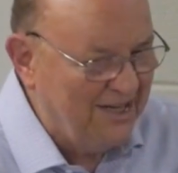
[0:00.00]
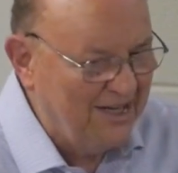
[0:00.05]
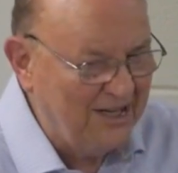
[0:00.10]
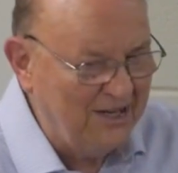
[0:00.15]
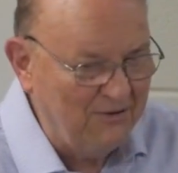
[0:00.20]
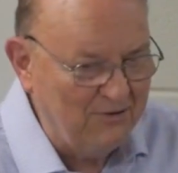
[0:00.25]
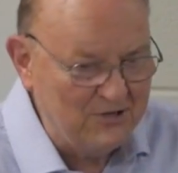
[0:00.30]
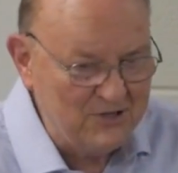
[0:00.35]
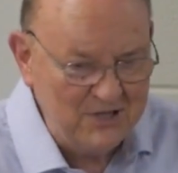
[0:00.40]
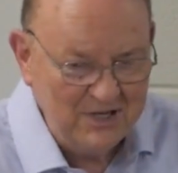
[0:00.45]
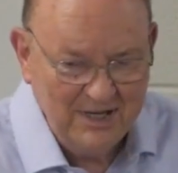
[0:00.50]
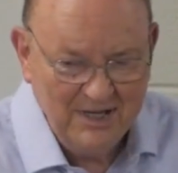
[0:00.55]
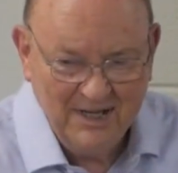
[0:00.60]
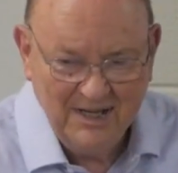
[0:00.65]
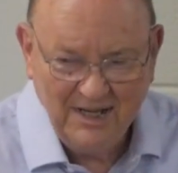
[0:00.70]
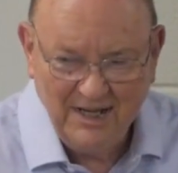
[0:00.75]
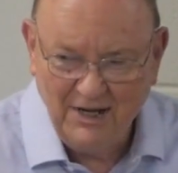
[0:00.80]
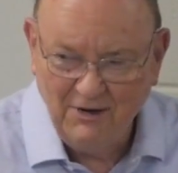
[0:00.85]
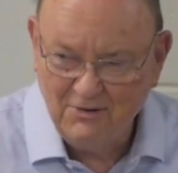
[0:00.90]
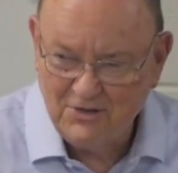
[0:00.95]
It
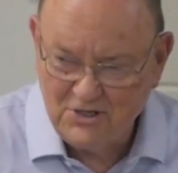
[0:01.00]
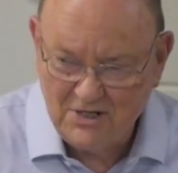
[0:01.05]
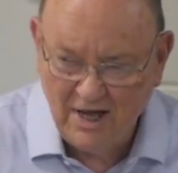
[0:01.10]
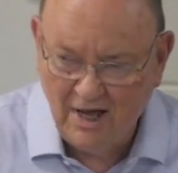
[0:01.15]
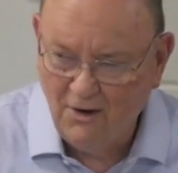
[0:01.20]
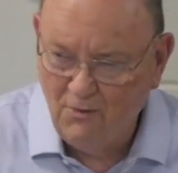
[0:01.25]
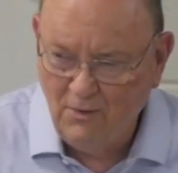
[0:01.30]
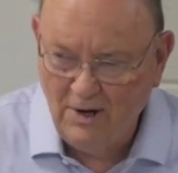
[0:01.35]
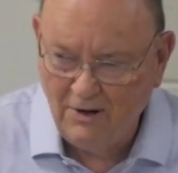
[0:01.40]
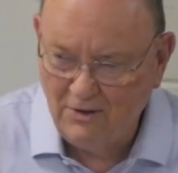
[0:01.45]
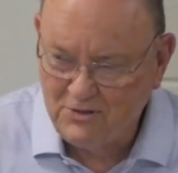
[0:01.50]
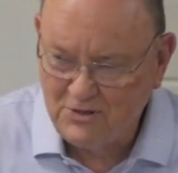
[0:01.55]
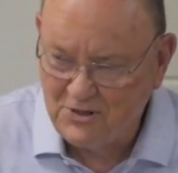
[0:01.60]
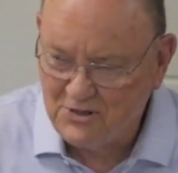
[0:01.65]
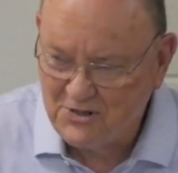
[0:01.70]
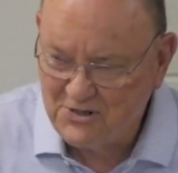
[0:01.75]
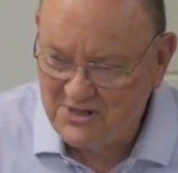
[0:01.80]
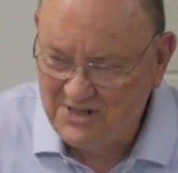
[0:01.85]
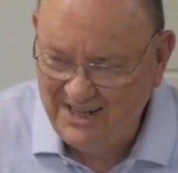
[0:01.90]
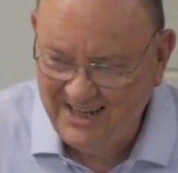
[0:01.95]
was not
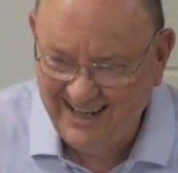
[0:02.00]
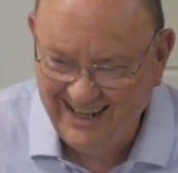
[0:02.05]
Welch's.